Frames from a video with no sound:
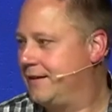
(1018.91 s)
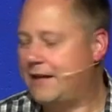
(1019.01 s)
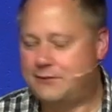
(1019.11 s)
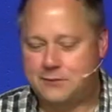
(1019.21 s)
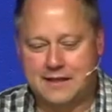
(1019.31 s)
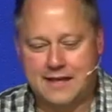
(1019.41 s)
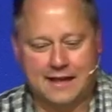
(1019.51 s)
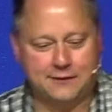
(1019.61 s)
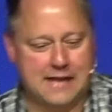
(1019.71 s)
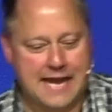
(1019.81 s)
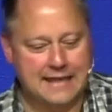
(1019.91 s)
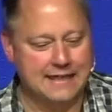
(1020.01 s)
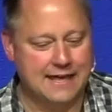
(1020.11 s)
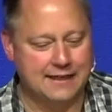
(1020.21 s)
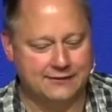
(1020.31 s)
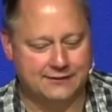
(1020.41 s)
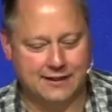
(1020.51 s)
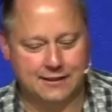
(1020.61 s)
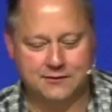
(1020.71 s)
That's what, that's what Haggai is telling him.